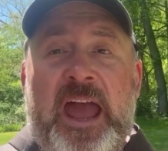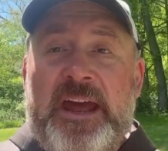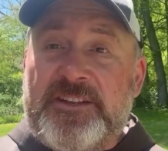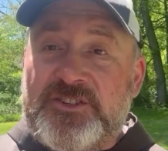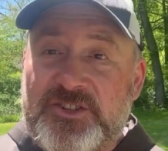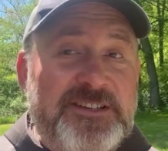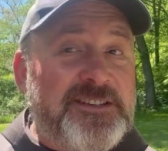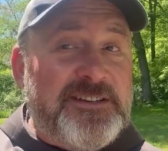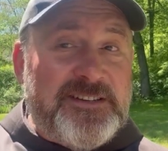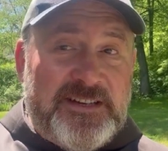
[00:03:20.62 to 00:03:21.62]
And as
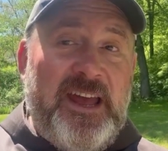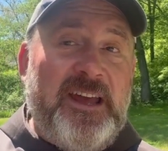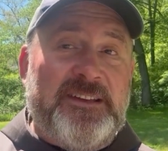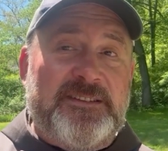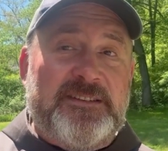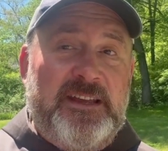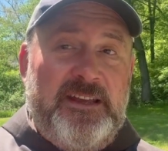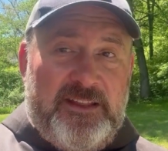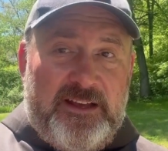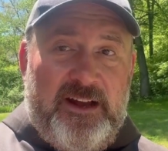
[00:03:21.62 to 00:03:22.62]
Jesus says
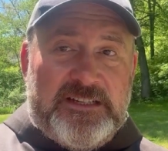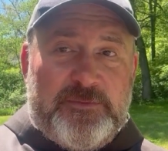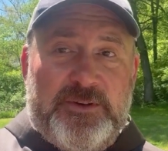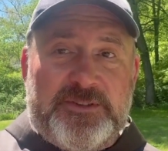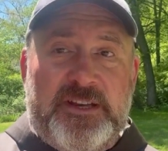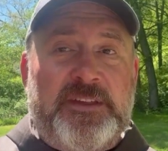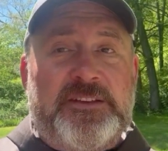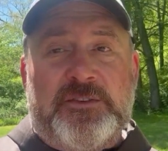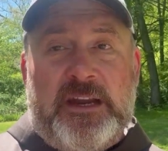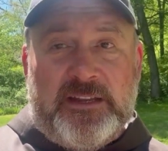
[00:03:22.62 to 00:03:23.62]
in the Gospels, if they
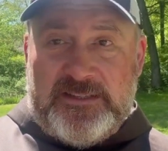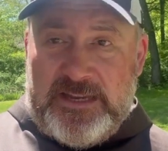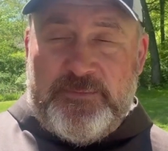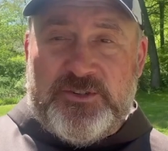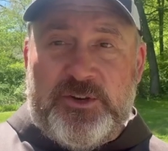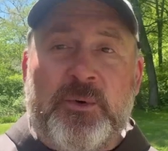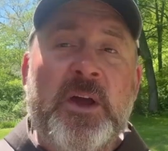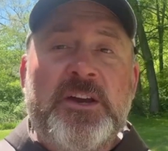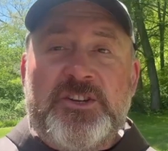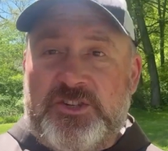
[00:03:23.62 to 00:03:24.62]
do not accept you,
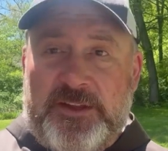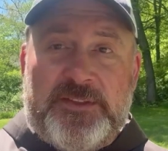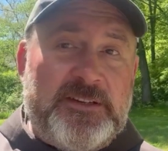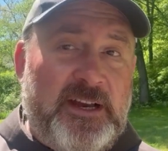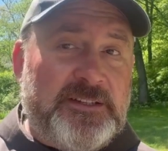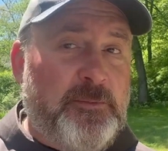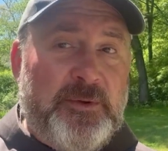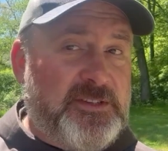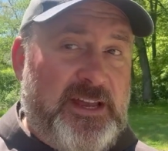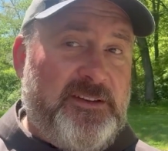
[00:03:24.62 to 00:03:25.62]
shake the dust from
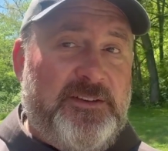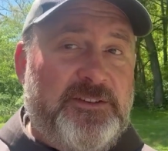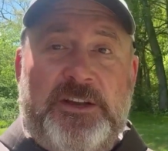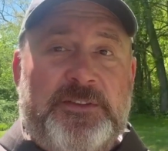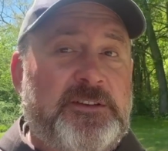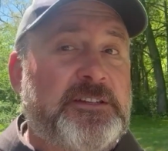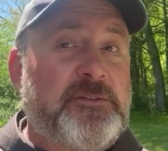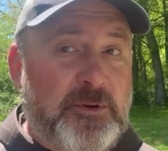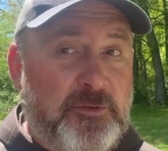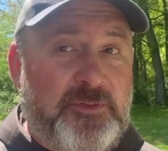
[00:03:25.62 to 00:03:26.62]
your sandals, shake the dust
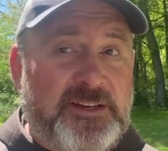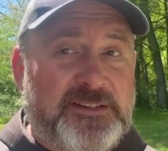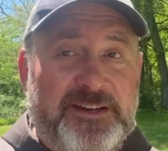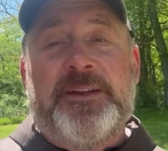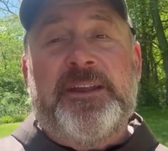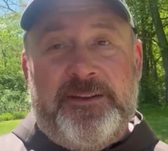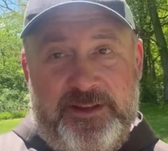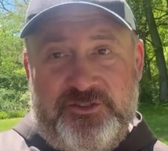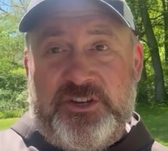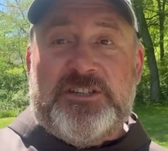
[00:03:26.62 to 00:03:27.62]
from your feet
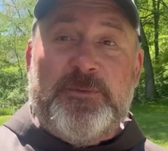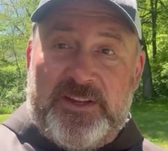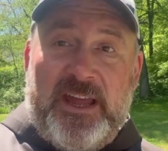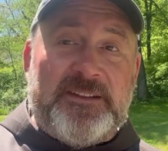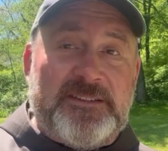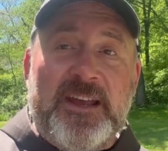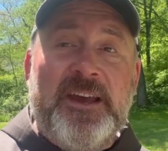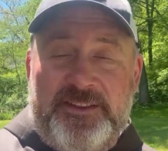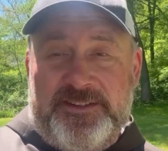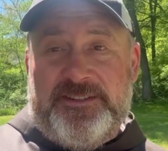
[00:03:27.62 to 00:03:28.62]
in judgment against
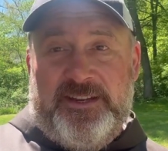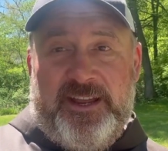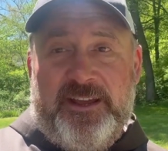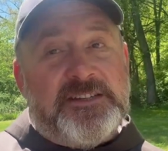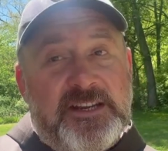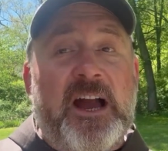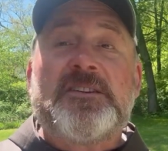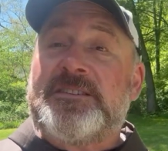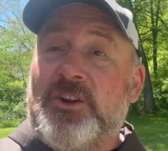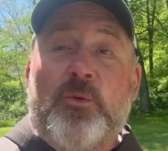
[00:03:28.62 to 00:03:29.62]
this city. Antioch
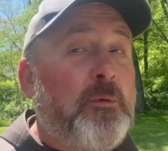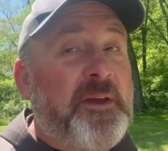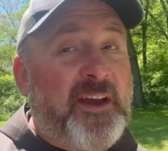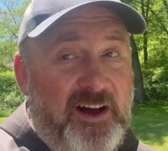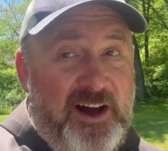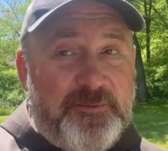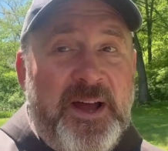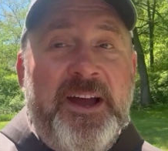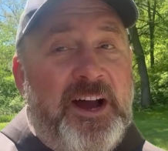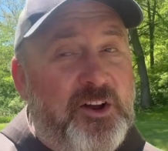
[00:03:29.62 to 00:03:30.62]
still will become
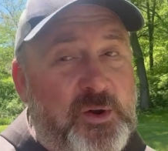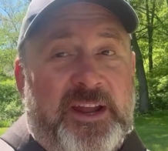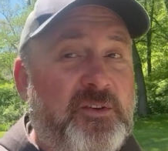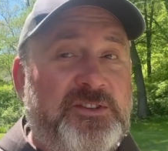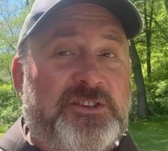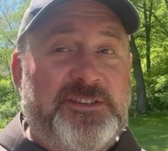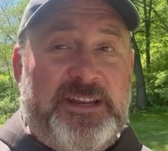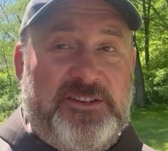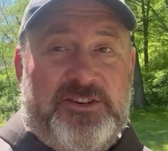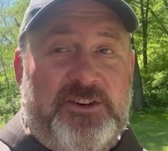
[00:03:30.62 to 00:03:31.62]
a great Christian
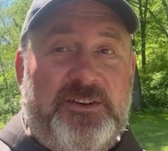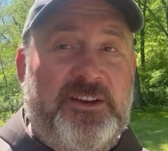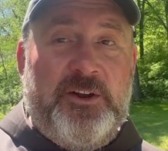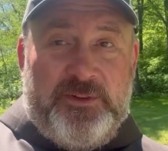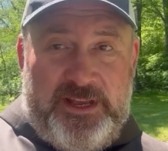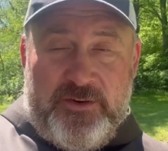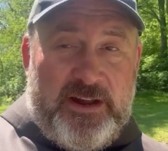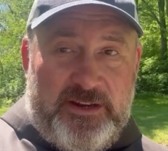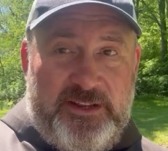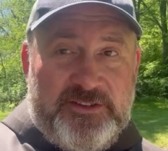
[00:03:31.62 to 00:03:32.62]
center, later
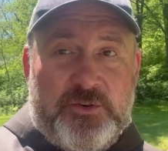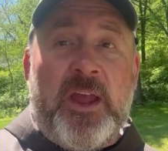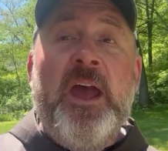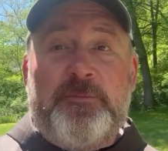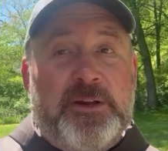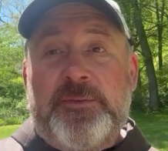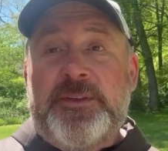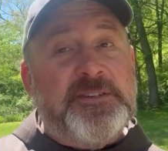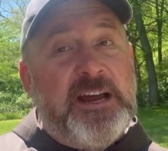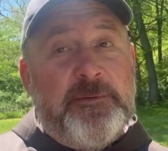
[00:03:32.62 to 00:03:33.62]
on in history. But for
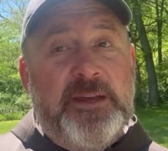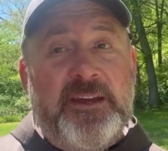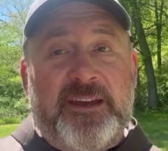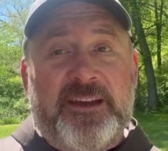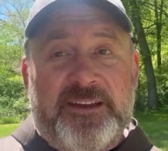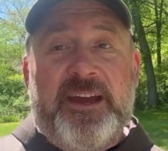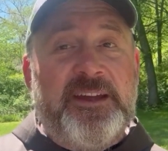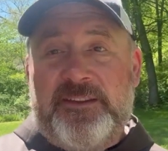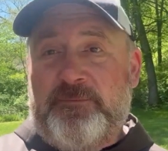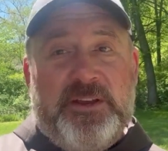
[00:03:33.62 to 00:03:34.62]
this time being,
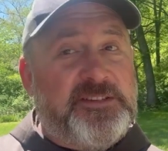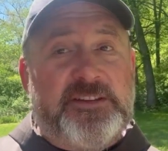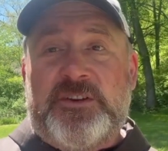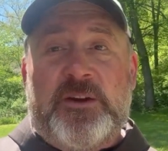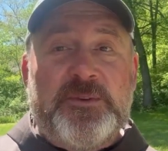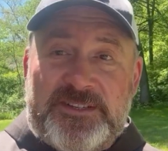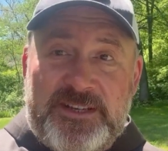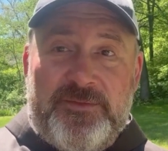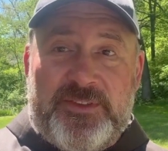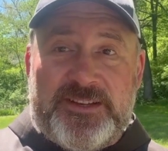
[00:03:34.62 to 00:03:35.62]
again, because they do not
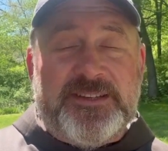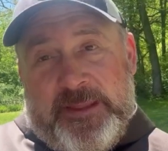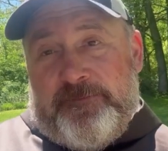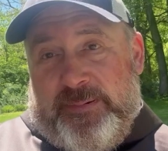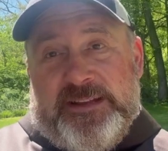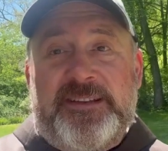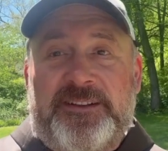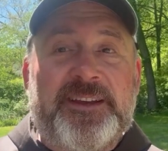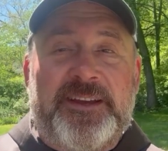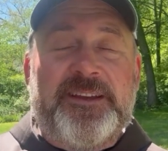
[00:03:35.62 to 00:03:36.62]
receive this, it
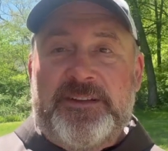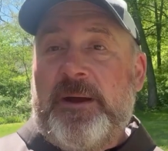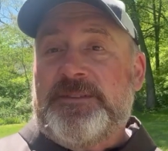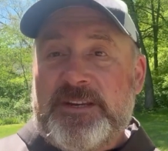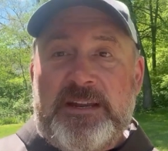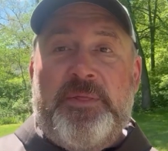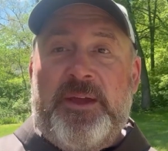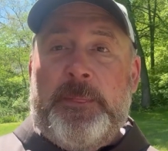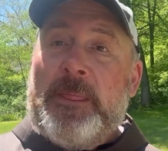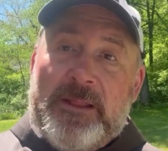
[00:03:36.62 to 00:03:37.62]
basically comes to
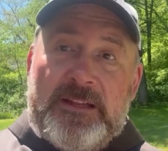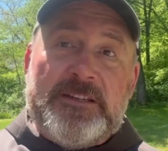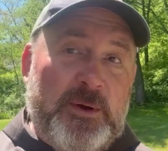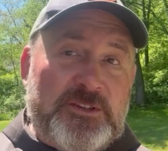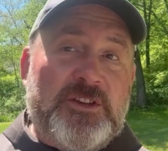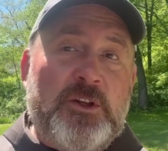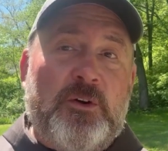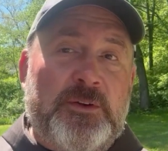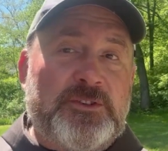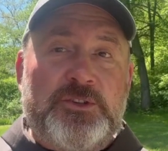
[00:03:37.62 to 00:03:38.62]
nothing. It's a question, though,
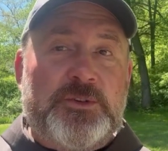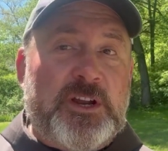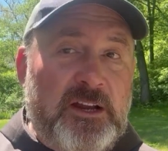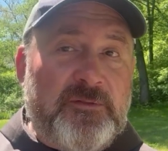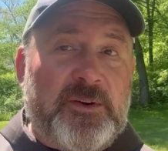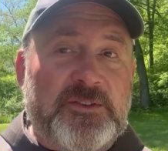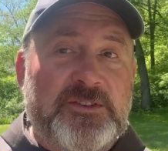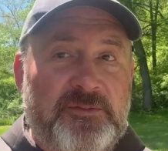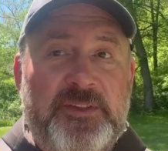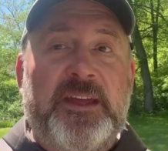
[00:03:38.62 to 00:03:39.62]
of those Jewish converts,
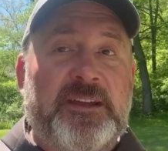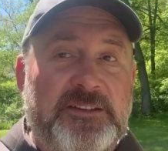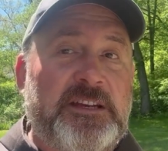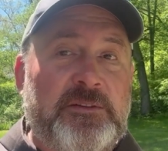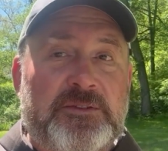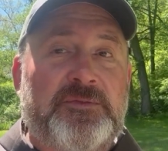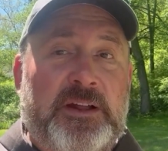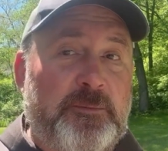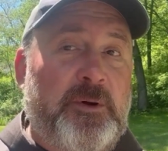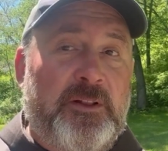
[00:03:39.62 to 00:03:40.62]
if they continue to
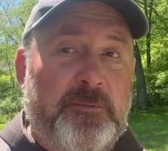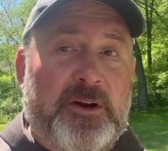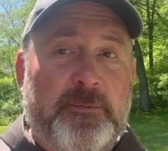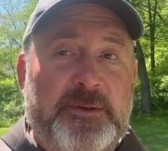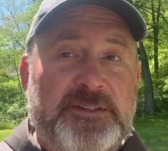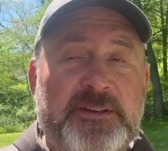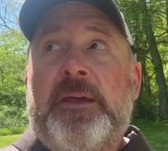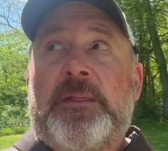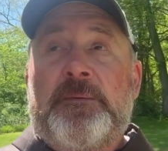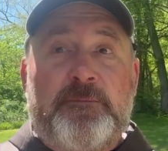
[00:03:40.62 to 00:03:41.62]
follow Paul and Barnabas.
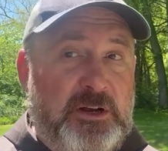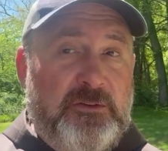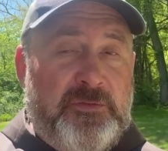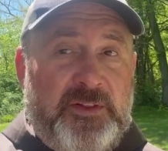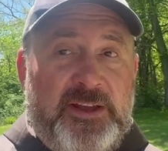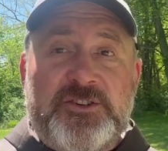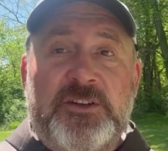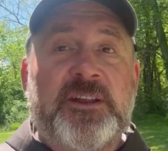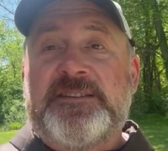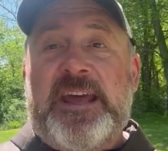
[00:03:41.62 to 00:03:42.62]
In the book of
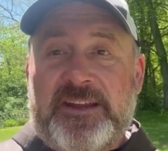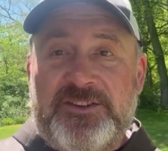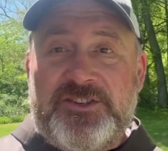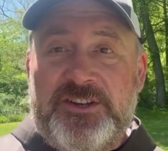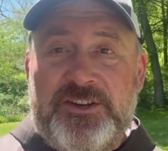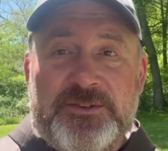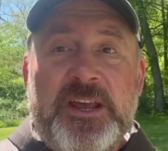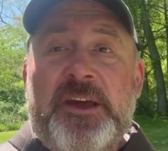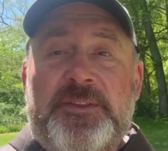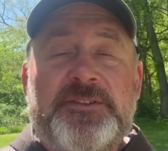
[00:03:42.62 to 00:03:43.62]
Revelation, as that continues,
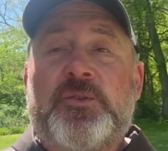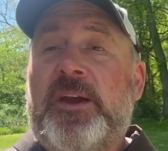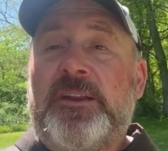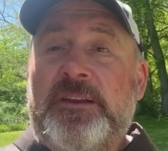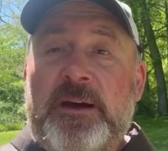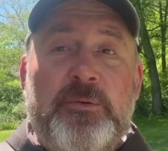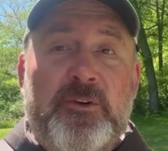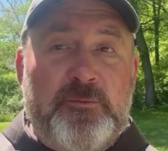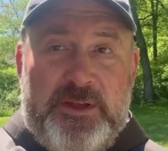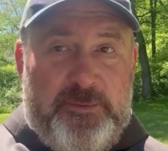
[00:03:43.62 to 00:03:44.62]
this great number
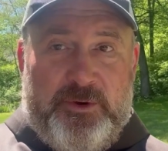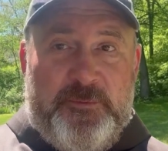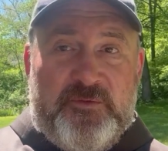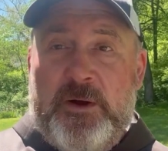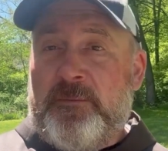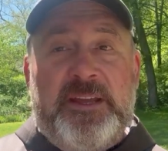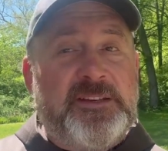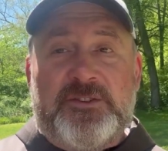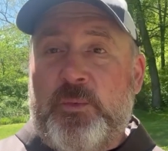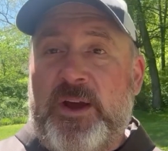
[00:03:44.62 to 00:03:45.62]
of people from
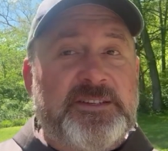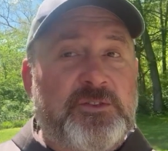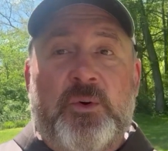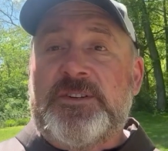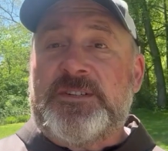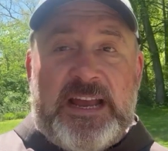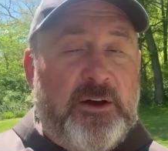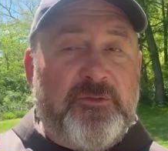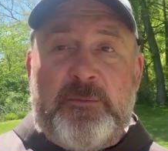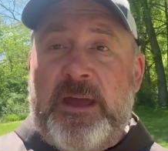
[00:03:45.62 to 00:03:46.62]
east, west, north,
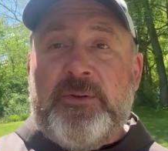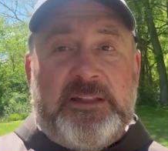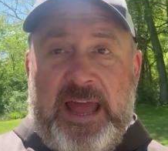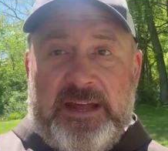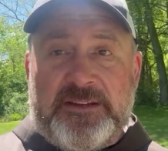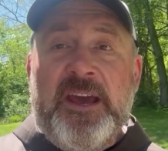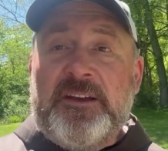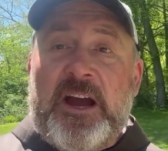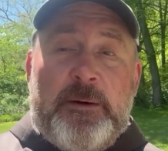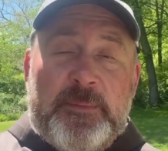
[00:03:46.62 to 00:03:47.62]
south, from every land,
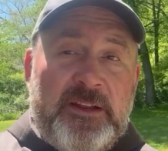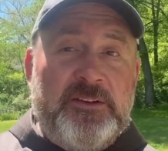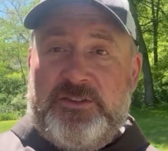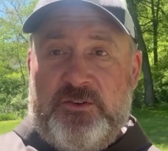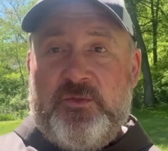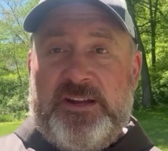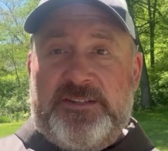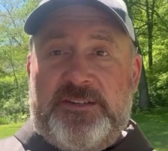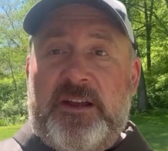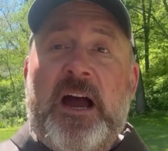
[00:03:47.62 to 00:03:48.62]
coming to
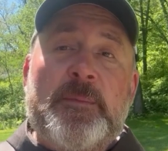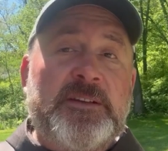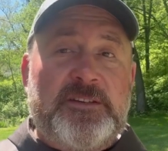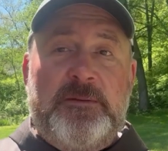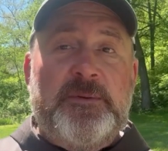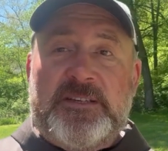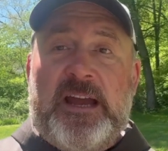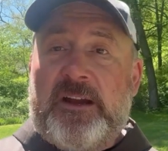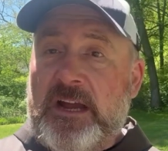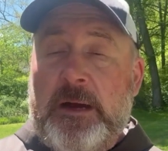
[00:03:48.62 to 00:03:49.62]
Christ, coming to the
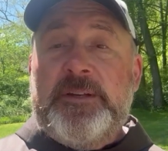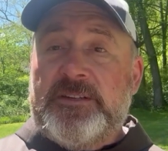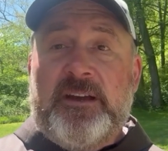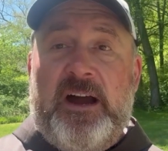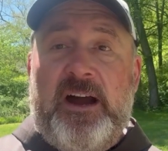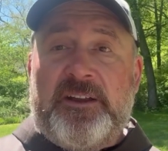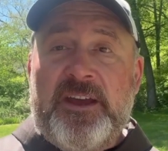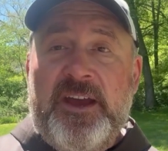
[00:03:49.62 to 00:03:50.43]
Messiah, coming to God.